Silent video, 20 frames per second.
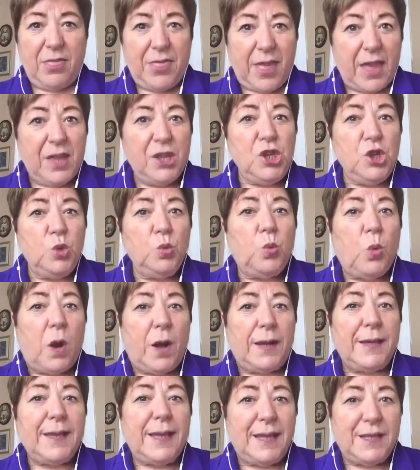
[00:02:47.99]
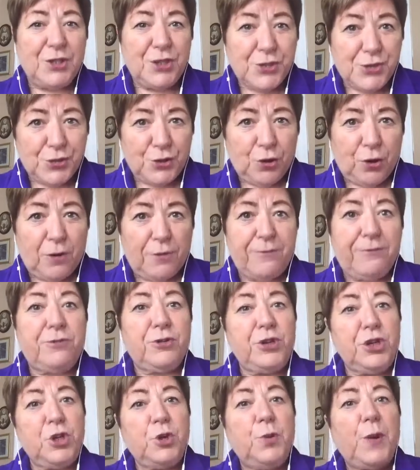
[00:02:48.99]
that you want and deserve
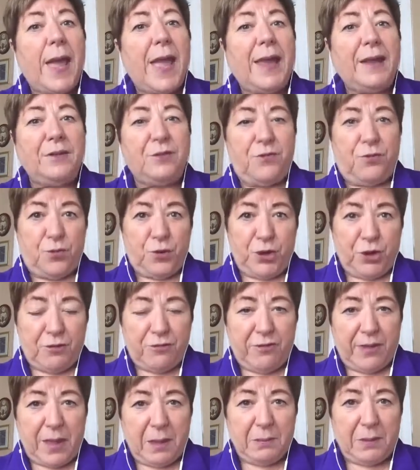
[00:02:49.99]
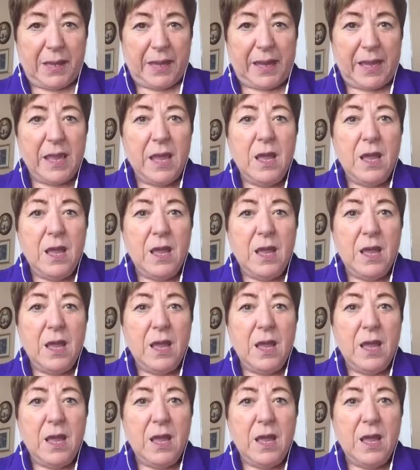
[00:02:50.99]
for you and for your family.